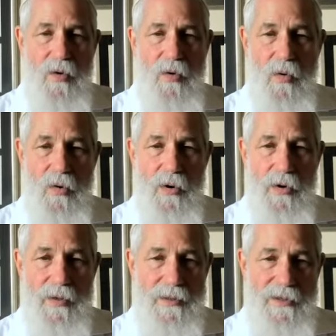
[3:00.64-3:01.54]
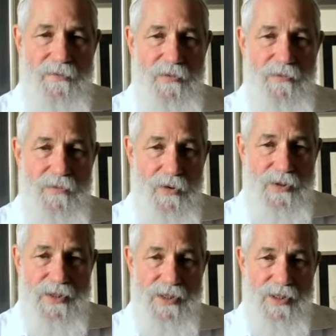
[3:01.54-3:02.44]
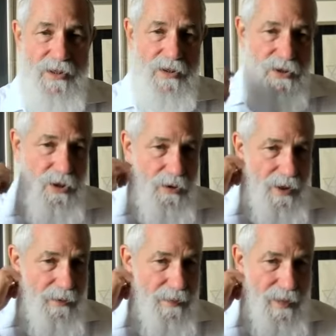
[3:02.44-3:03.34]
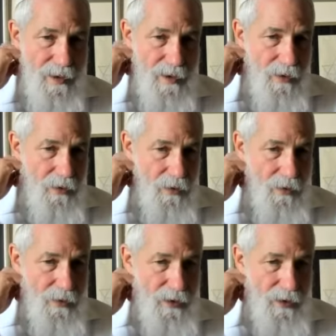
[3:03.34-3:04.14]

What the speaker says: or different verses in the Torah or